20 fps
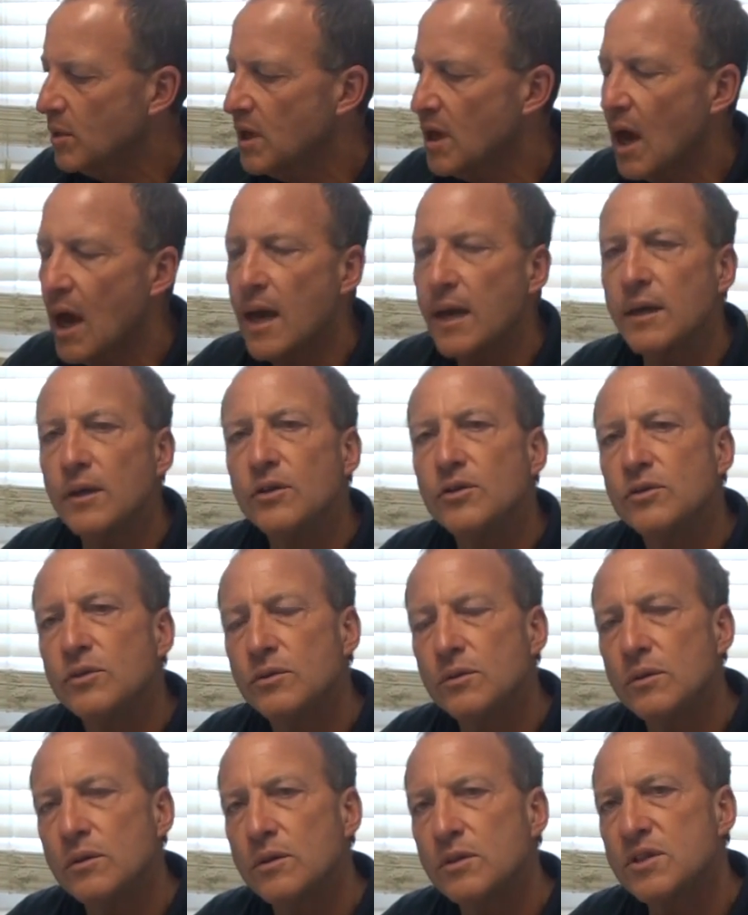benign
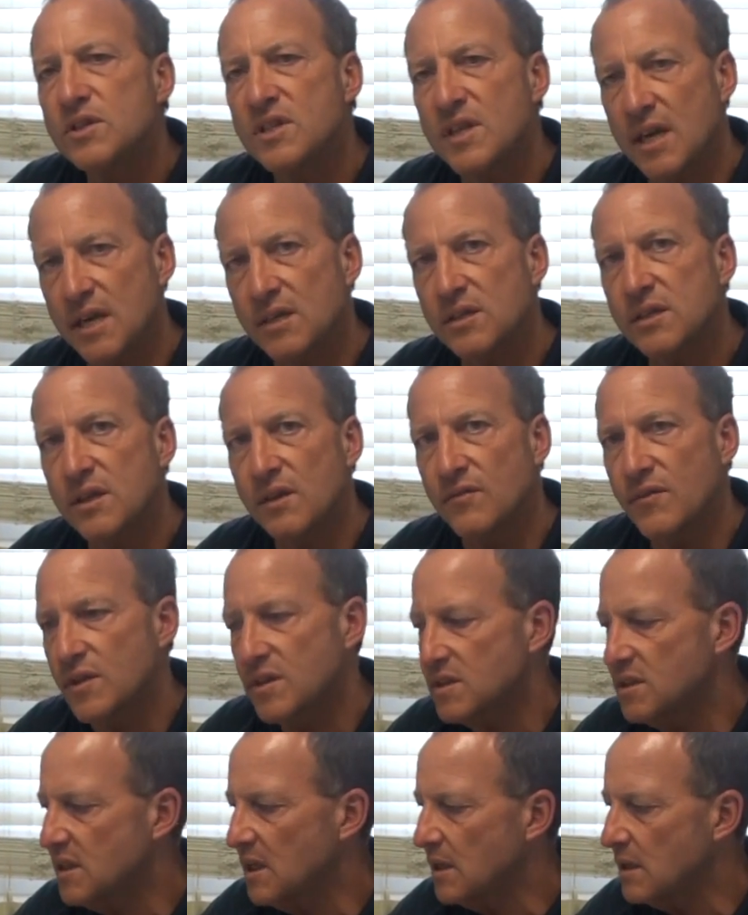cyst of
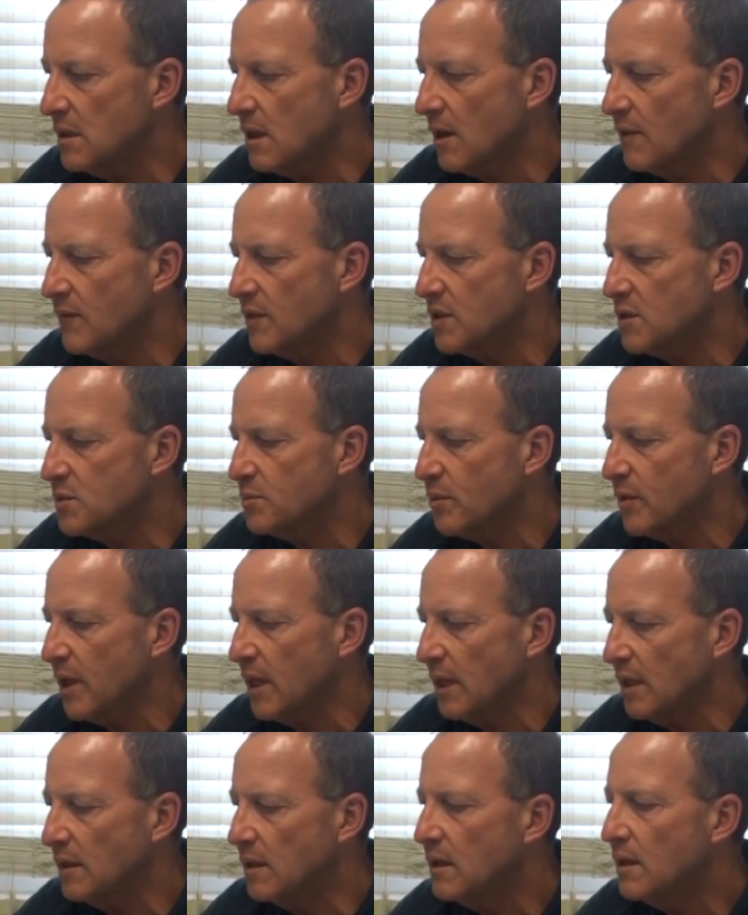the of the
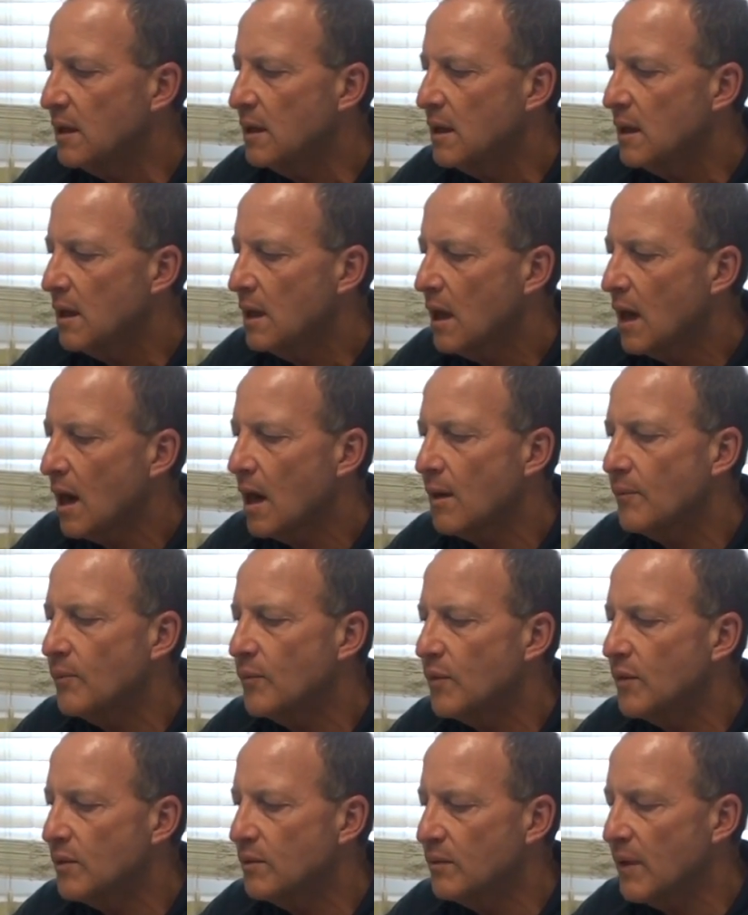spleen. Um,